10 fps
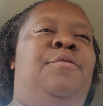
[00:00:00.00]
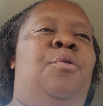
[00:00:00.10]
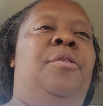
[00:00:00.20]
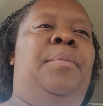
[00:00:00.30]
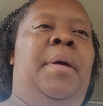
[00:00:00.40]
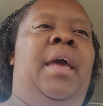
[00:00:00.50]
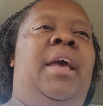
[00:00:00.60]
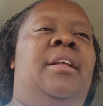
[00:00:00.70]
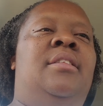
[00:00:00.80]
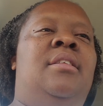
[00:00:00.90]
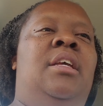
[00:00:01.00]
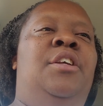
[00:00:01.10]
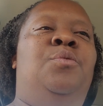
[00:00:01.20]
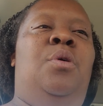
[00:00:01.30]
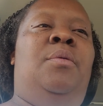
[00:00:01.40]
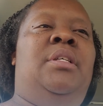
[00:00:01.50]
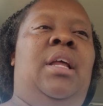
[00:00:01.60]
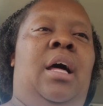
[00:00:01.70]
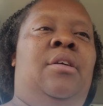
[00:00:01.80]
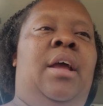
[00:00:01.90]
for the pads. Each one was $1.
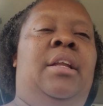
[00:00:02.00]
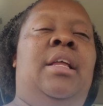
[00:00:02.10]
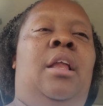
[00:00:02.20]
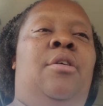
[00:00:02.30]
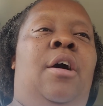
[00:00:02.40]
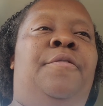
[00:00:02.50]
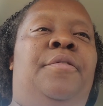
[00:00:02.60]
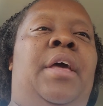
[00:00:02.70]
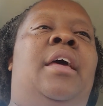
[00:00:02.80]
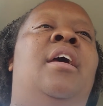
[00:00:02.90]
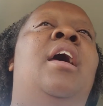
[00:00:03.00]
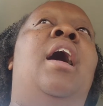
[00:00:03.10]
I had $1 off of that.